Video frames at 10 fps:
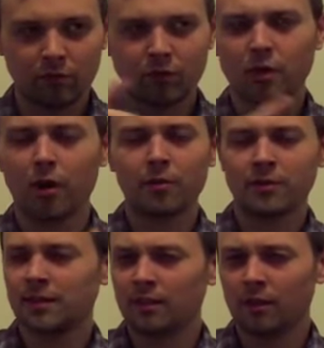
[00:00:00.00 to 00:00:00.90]
You don't
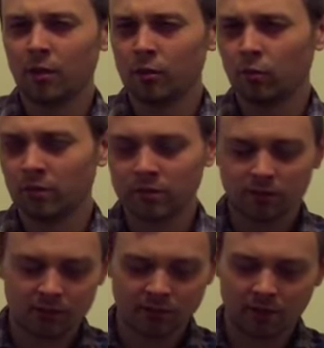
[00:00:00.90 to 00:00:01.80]
always need to know the words
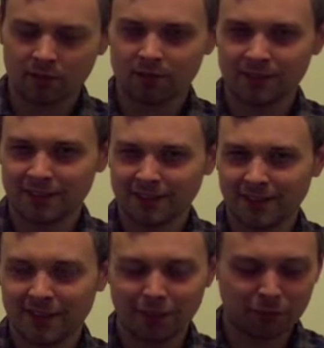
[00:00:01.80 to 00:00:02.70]
to songs,
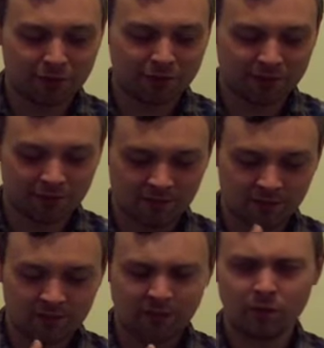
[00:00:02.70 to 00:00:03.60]
I don't think,
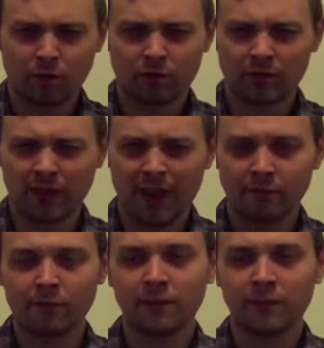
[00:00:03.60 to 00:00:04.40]
in order to have a